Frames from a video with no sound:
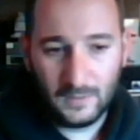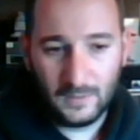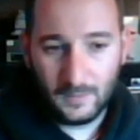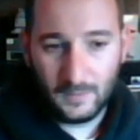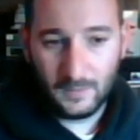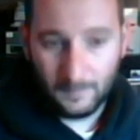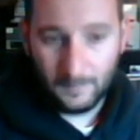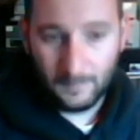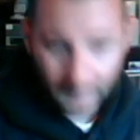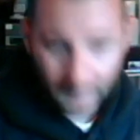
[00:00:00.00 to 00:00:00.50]

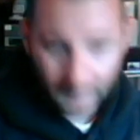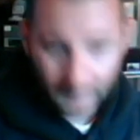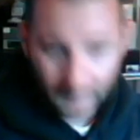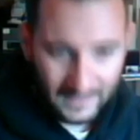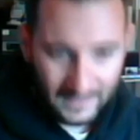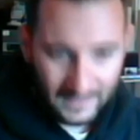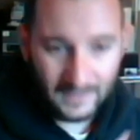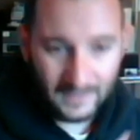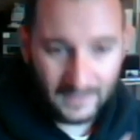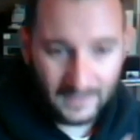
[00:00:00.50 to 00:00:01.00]

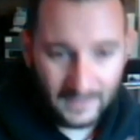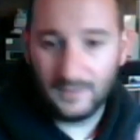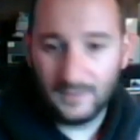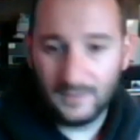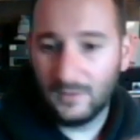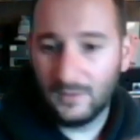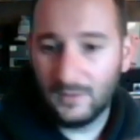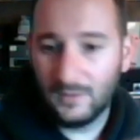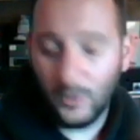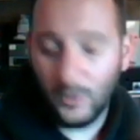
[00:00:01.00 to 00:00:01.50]
me,
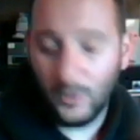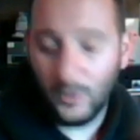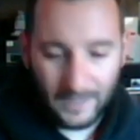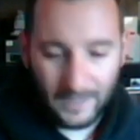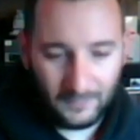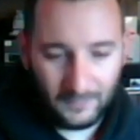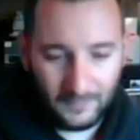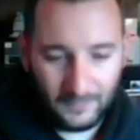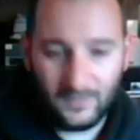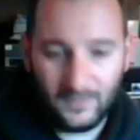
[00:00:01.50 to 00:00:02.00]
oh damn it's
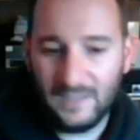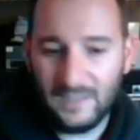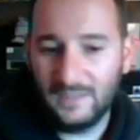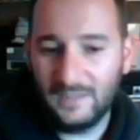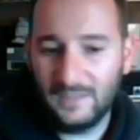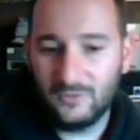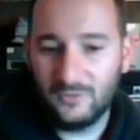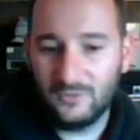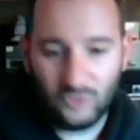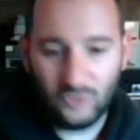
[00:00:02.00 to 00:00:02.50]
Vinny,
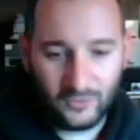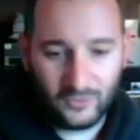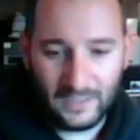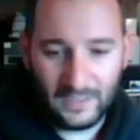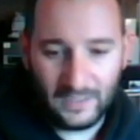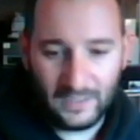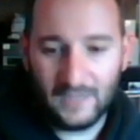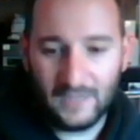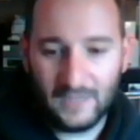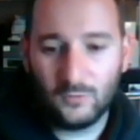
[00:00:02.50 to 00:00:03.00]

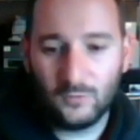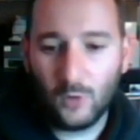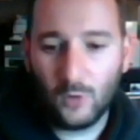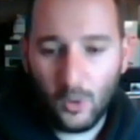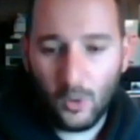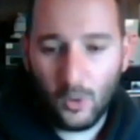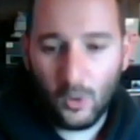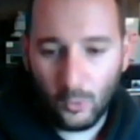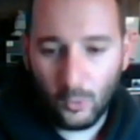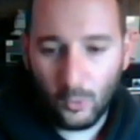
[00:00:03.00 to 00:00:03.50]
JerzyHitz, we're all
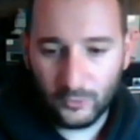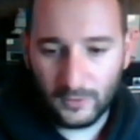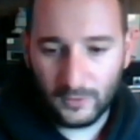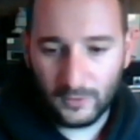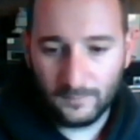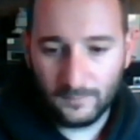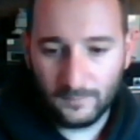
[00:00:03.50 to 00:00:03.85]
older,